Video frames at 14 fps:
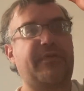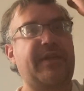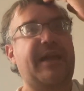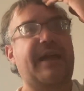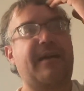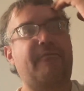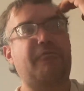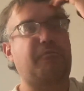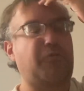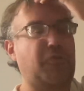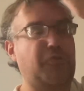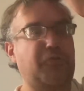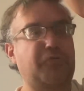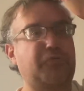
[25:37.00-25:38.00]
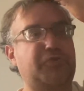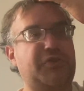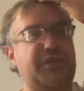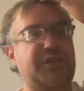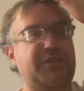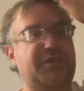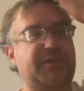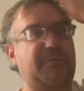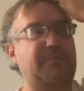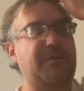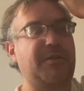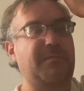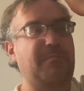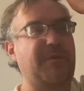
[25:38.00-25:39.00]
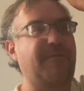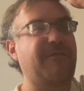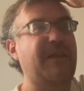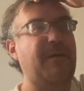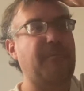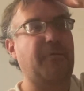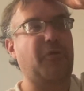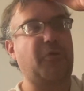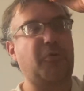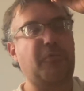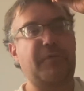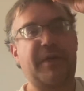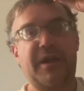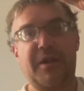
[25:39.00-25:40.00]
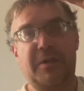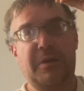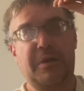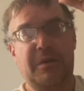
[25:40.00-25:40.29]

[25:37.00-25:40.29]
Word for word: they haven't produced needs to be beefed up a little bit.